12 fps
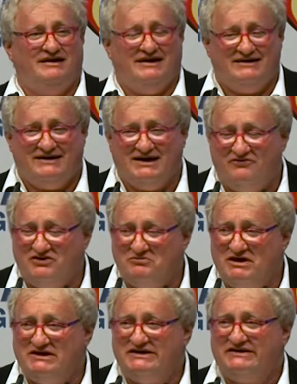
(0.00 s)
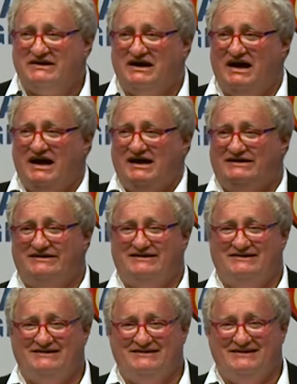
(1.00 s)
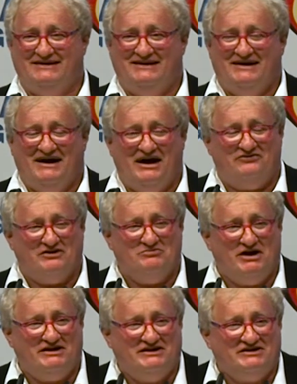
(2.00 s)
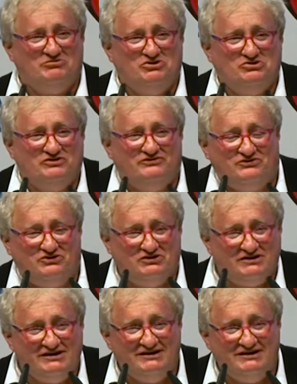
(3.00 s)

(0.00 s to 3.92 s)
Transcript: The government is great. Everybody is beautiful.